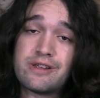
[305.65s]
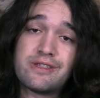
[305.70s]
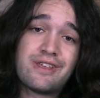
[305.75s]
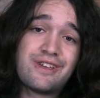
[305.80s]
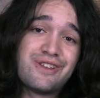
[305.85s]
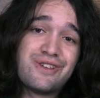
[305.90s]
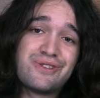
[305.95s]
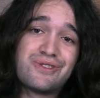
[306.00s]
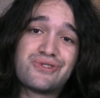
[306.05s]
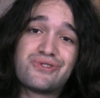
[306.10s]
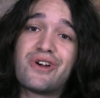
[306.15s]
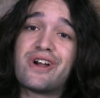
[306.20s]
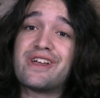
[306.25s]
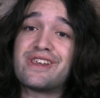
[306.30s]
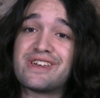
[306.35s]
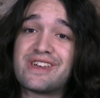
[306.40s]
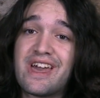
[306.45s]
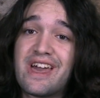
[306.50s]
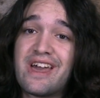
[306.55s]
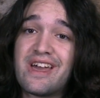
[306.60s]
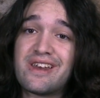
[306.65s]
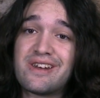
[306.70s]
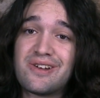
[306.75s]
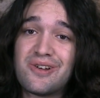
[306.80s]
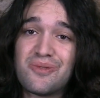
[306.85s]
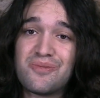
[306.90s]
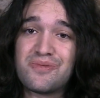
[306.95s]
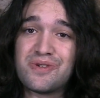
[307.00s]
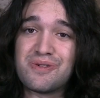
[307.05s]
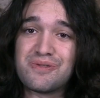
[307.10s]
And then you try it again,
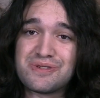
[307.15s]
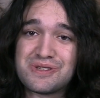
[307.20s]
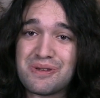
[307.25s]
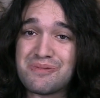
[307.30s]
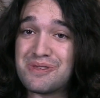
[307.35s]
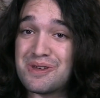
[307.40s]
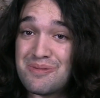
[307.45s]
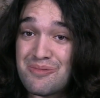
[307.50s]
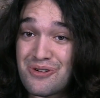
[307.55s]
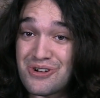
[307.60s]
hopefully with something